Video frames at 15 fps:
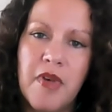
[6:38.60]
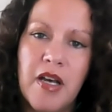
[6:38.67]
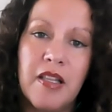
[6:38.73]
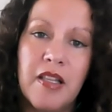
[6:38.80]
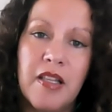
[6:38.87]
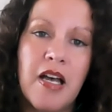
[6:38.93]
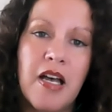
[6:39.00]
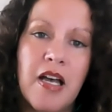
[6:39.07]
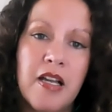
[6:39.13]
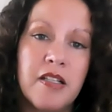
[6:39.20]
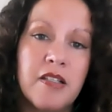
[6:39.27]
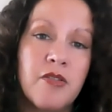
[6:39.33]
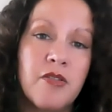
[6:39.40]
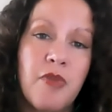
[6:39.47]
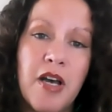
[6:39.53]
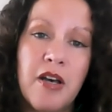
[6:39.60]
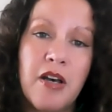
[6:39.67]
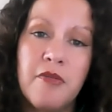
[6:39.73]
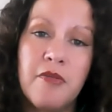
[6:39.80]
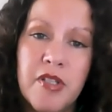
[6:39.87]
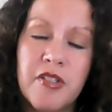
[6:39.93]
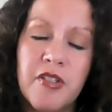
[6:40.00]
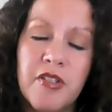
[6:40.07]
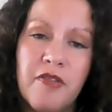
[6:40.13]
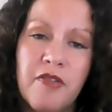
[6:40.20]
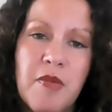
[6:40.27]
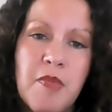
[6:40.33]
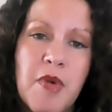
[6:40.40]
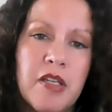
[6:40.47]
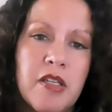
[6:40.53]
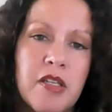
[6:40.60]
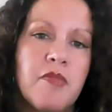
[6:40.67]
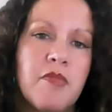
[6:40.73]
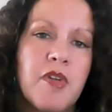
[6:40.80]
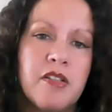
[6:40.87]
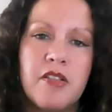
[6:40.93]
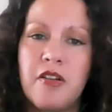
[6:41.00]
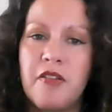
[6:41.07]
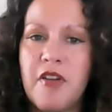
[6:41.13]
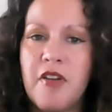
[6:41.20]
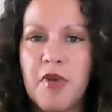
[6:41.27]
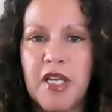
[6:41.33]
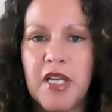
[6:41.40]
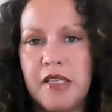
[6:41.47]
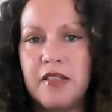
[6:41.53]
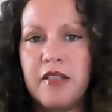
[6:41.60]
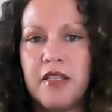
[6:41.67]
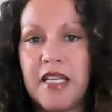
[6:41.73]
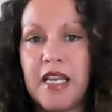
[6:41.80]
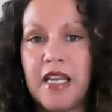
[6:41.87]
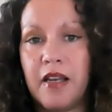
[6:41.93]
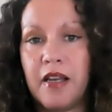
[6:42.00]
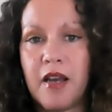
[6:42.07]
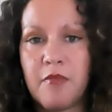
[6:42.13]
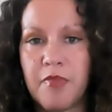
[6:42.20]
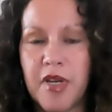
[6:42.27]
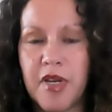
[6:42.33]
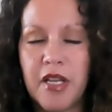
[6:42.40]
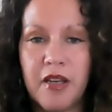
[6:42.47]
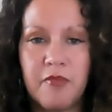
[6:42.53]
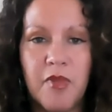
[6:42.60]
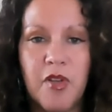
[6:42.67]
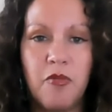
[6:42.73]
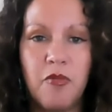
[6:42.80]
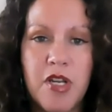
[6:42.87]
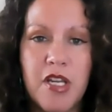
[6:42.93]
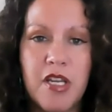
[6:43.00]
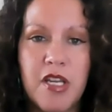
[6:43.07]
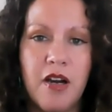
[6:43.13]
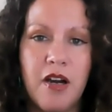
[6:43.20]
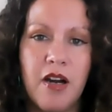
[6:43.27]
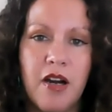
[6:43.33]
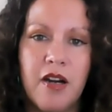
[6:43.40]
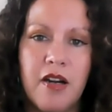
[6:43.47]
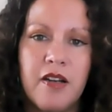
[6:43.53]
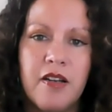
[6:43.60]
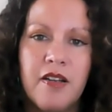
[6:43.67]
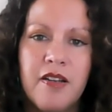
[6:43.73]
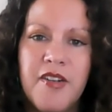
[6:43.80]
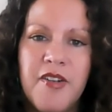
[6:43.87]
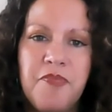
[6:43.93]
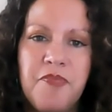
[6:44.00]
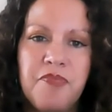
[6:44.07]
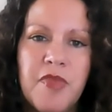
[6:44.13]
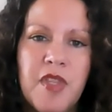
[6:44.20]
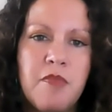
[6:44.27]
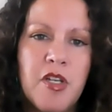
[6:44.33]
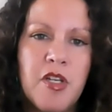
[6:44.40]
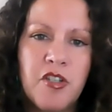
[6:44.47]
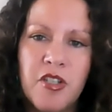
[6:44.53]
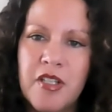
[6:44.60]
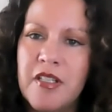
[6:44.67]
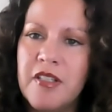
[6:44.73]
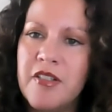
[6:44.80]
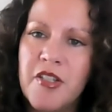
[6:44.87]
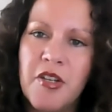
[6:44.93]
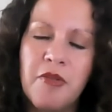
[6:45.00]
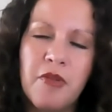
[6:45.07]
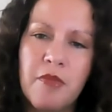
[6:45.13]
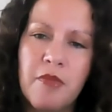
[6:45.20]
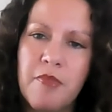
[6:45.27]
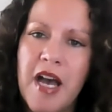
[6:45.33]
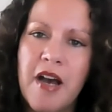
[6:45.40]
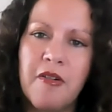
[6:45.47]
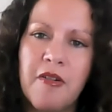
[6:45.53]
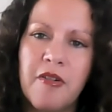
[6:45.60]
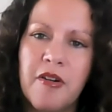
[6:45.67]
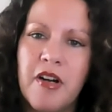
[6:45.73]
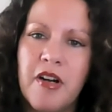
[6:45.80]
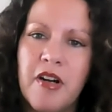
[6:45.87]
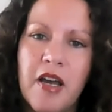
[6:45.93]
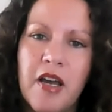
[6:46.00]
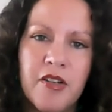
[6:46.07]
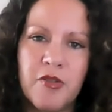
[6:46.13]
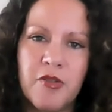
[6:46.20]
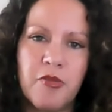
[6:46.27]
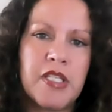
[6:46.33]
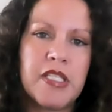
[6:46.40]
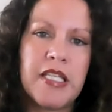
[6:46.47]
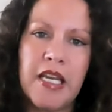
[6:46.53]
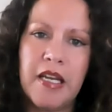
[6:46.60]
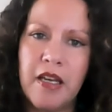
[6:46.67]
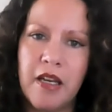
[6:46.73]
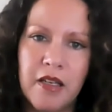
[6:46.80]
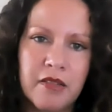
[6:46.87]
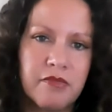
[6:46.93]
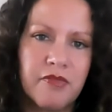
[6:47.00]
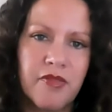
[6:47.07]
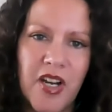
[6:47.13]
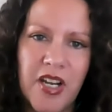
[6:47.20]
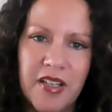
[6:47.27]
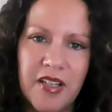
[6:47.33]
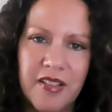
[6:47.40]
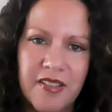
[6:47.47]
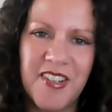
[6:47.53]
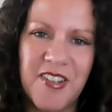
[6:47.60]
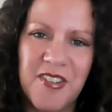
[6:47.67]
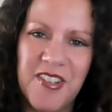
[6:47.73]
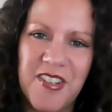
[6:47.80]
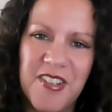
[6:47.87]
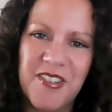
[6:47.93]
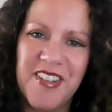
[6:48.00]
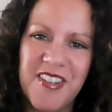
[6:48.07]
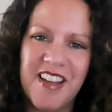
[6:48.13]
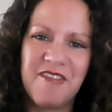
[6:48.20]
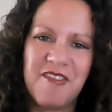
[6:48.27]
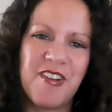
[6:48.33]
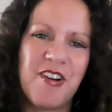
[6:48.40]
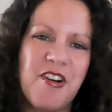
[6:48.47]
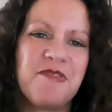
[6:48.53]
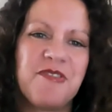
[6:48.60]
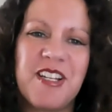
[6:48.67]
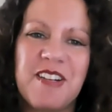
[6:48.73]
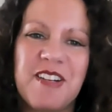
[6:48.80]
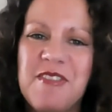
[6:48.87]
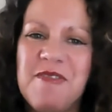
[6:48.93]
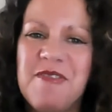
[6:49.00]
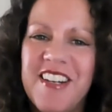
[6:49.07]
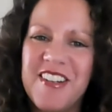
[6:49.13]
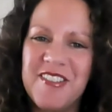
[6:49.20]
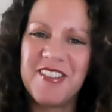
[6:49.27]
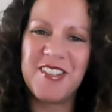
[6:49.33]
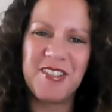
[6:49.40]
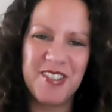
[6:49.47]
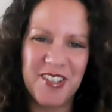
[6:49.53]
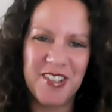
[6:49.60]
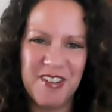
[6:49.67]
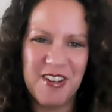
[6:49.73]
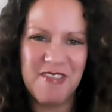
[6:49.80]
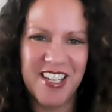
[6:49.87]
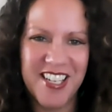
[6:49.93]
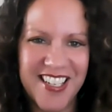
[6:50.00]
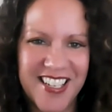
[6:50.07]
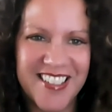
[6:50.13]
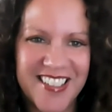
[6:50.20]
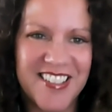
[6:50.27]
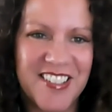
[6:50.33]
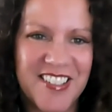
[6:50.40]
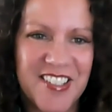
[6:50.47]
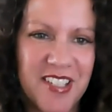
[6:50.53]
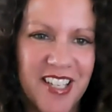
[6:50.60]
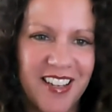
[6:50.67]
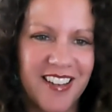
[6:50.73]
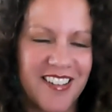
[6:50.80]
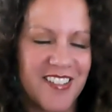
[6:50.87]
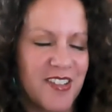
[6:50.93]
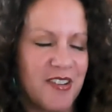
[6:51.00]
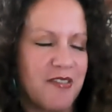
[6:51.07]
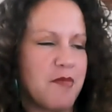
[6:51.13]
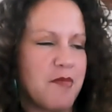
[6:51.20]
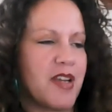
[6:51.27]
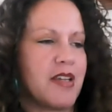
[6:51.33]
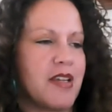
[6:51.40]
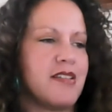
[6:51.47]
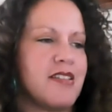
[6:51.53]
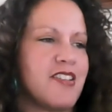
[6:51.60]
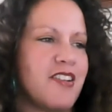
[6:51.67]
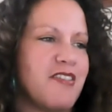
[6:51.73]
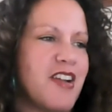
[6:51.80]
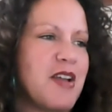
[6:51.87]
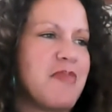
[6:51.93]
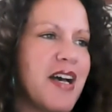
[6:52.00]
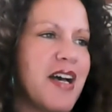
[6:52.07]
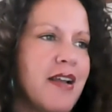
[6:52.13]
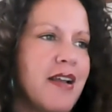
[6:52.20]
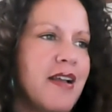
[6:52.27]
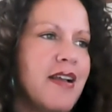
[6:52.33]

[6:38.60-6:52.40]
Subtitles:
aligns well with SurveyMonkey because SurveyMonkey is a data company. I mean, our mission is to empower others with data, right? So hopefully everyone knows who SurveyMonkey is and you've taken a SurveyMonkey survey, but